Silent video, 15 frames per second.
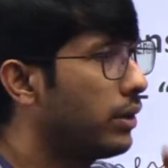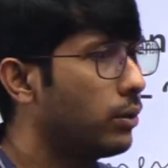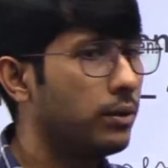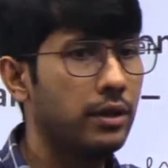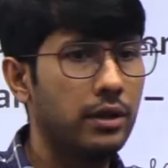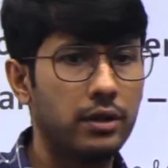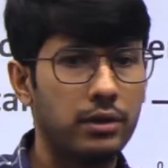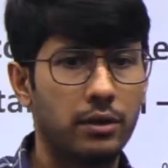to
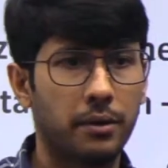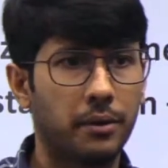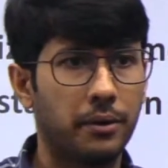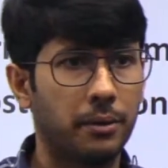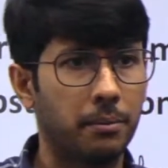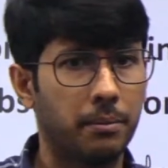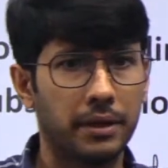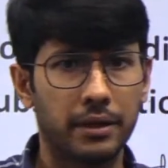the
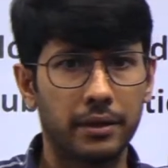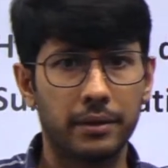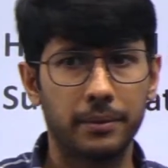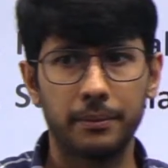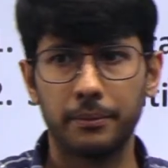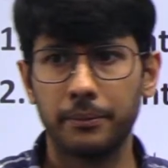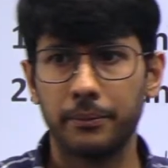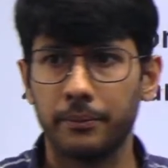topic,
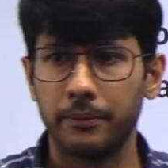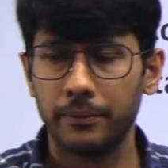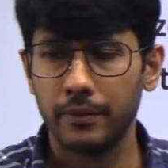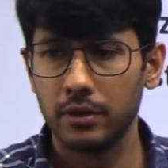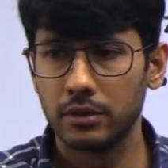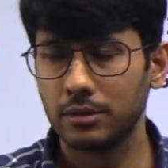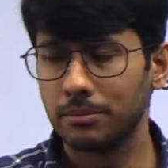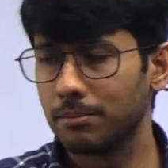
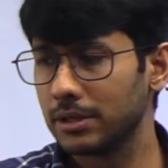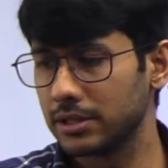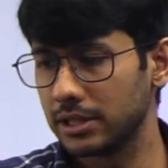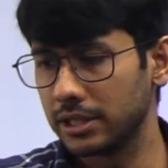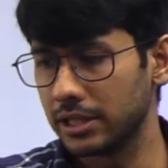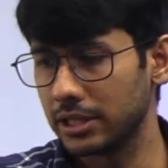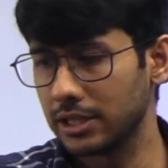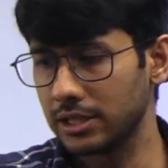
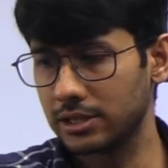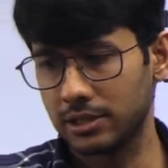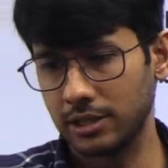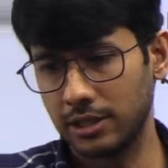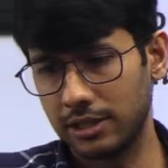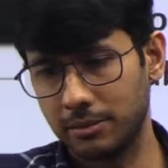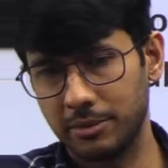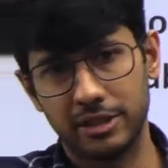simplicity is the
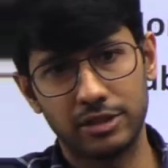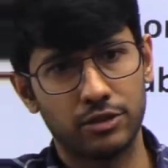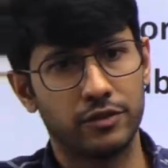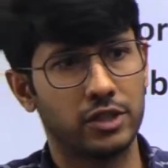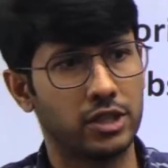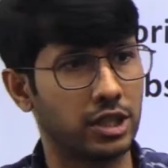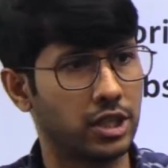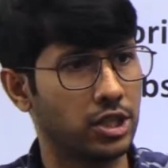ultimate
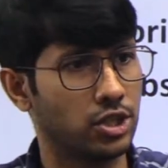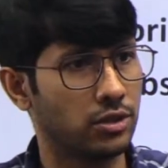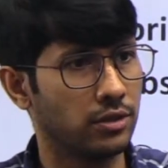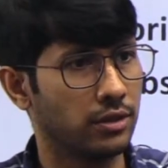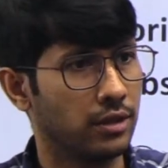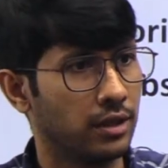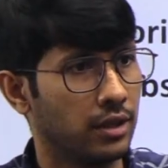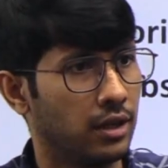sophistication.
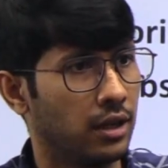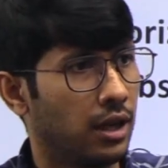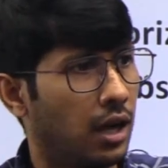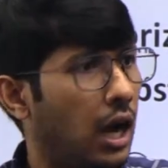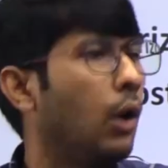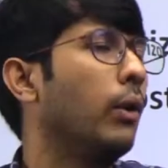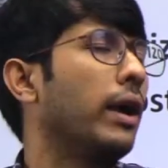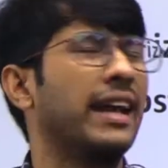
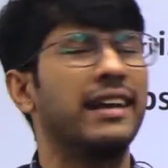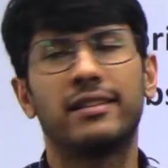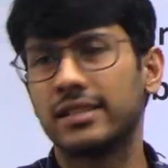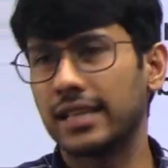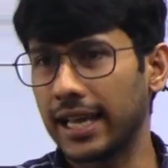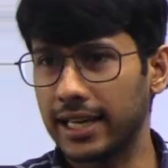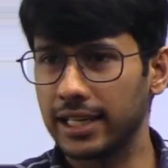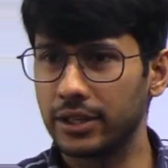How
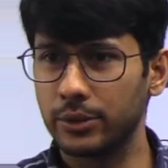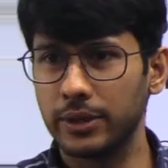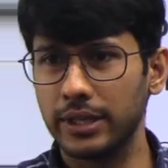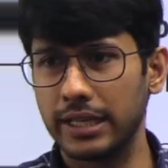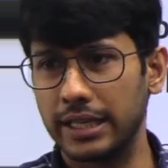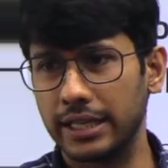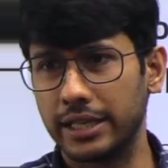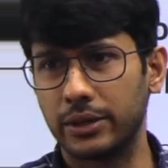exactly do I
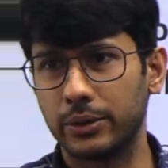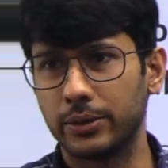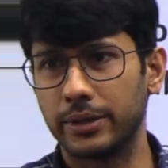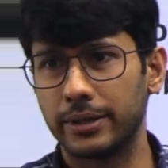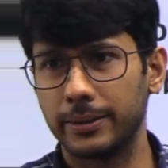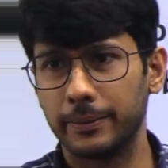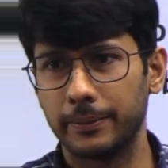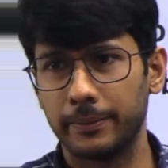relate to it?